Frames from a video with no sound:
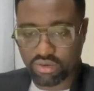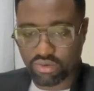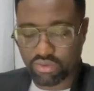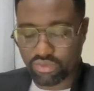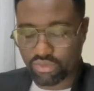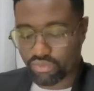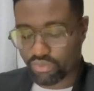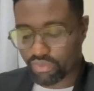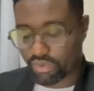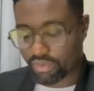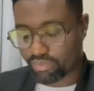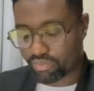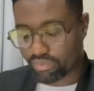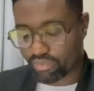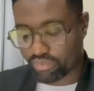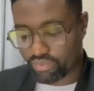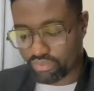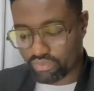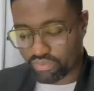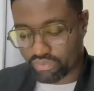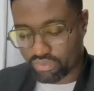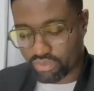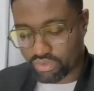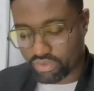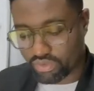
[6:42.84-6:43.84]
We
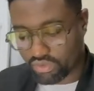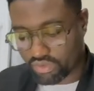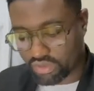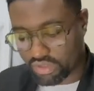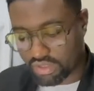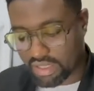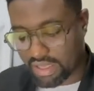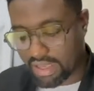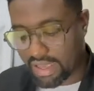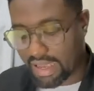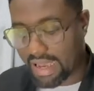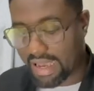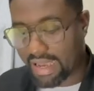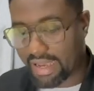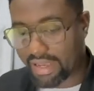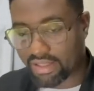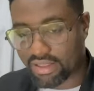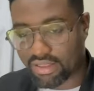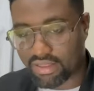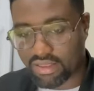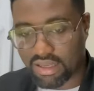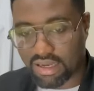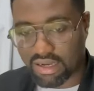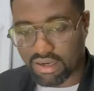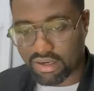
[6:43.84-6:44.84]
use the I
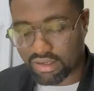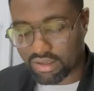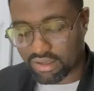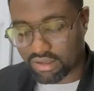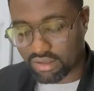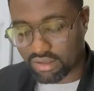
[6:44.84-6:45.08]
tag.